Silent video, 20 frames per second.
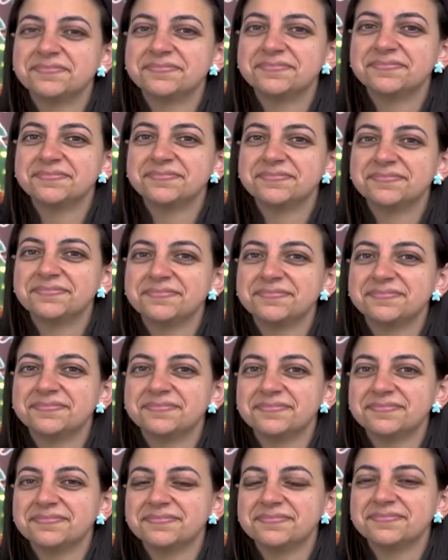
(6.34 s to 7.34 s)

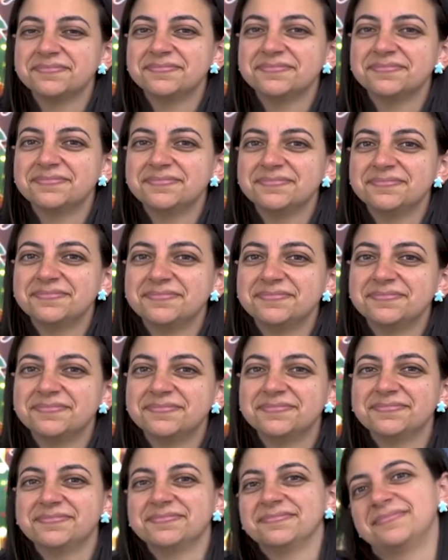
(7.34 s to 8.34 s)

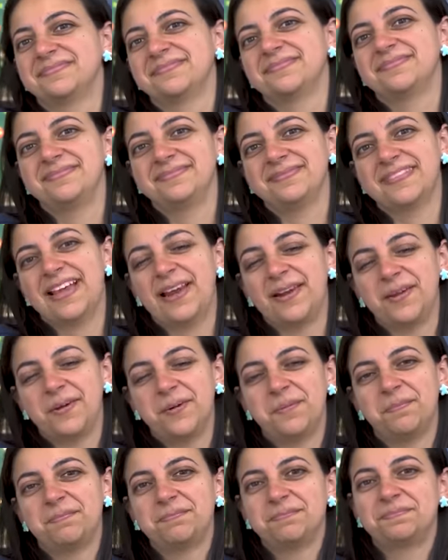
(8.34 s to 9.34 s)

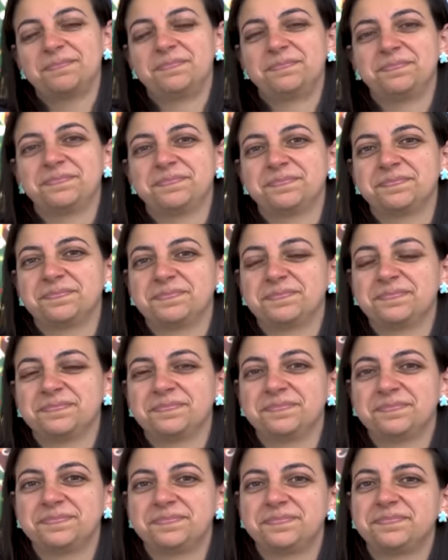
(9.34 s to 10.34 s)

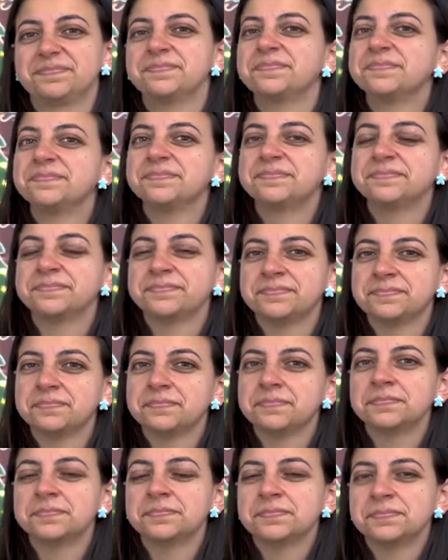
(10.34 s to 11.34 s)

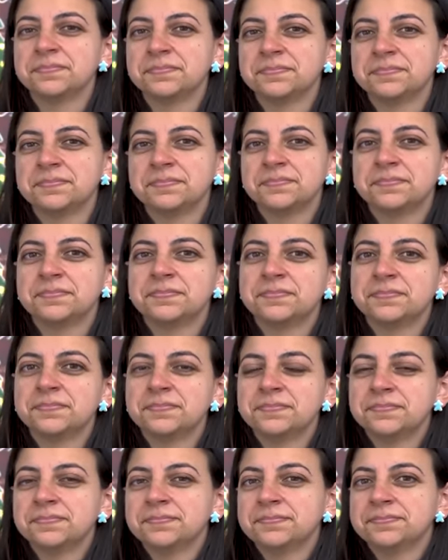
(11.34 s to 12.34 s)

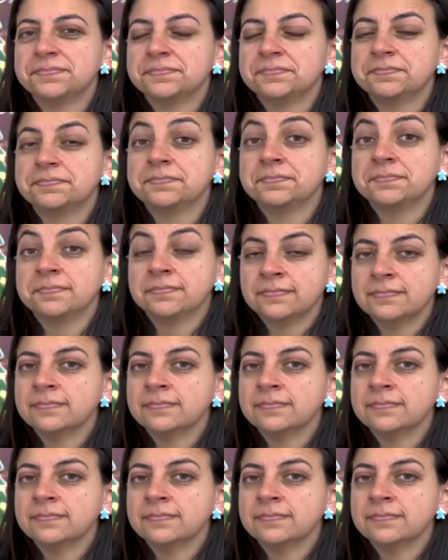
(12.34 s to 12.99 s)
No words are spoken by the person on screen.